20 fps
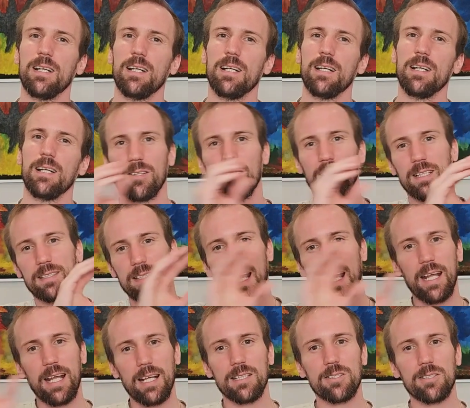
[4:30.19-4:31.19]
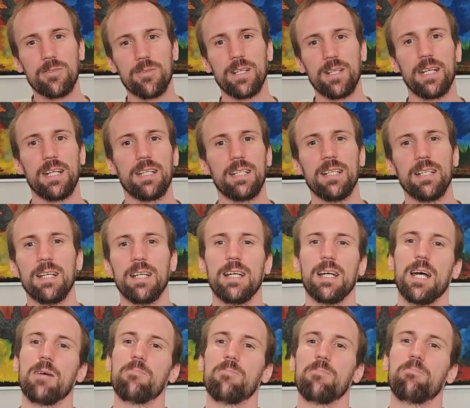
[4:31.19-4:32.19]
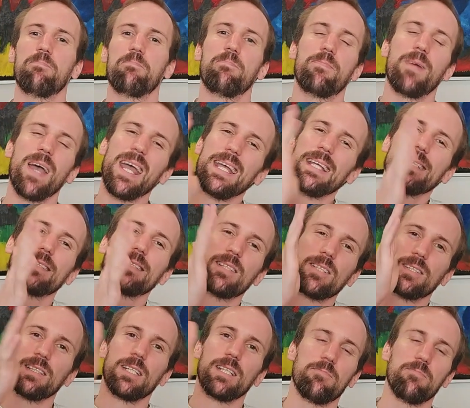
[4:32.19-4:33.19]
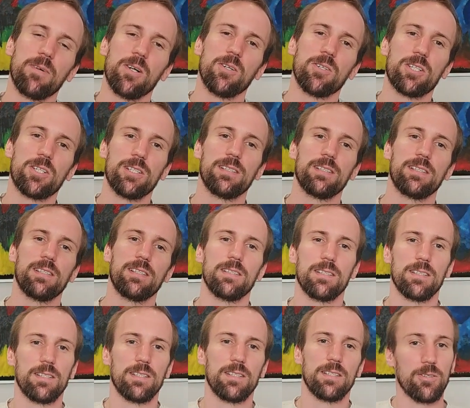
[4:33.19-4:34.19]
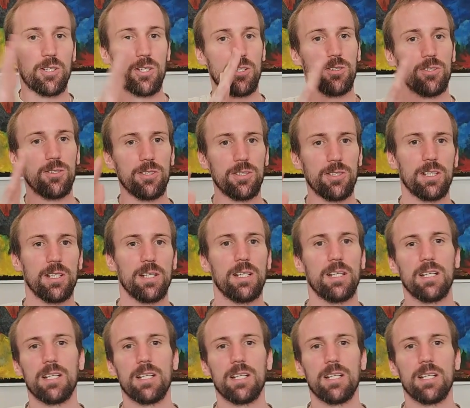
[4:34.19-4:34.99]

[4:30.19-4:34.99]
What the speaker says: And on the second screen, based on the emotions you choose,